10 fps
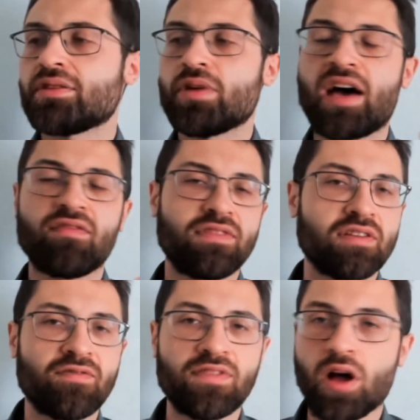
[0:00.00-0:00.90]
You have the
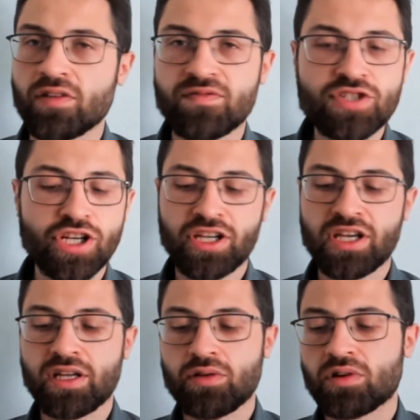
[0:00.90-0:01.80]
flock of
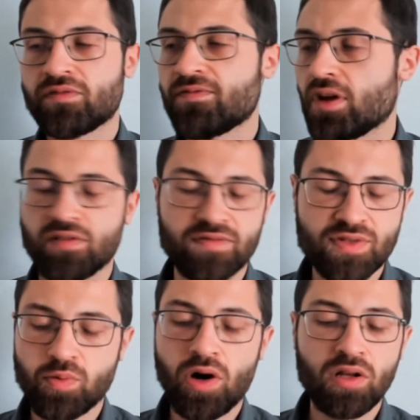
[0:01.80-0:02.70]
chicken or flock of
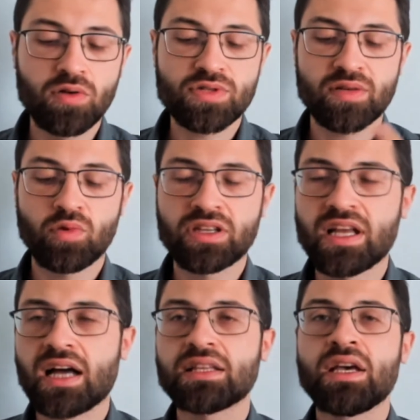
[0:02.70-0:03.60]
swallows and
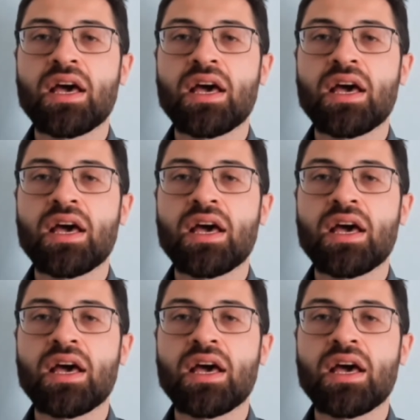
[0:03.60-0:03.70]
whatnot,